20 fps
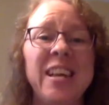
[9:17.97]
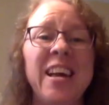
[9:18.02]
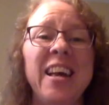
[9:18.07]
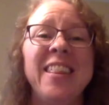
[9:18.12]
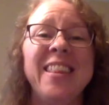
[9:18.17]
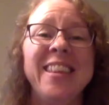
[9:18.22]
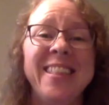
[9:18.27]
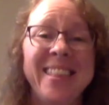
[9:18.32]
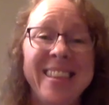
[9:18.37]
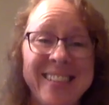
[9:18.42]

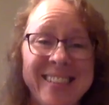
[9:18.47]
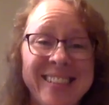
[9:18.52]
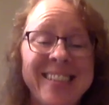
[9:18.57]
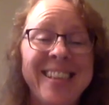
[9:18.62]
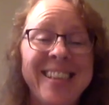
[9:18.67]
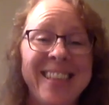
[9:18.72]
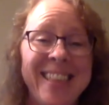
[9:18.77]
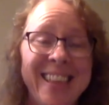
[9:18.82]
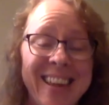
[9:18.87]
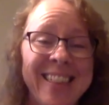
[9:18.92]
that this is the
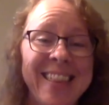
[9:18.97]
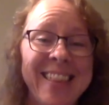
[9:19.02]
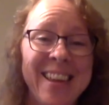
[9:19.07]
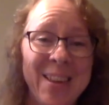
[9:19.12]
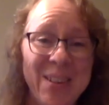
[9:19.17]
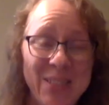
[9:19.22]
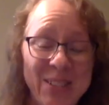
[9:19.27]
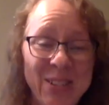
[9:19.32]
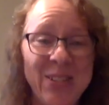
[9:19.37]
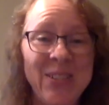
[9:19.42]
thing that
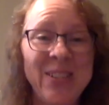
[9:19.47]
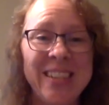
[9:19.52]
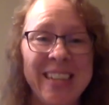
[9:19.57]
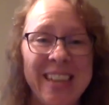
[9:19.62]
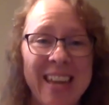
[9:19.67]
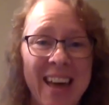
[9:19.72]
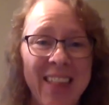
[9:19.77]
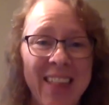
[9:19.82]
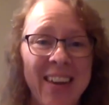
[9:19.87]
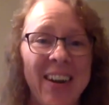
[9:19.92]
you do
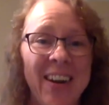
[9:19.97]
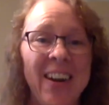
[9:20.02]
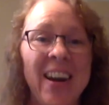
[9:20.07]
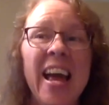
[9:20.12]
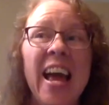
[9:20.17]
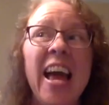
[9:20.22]
together,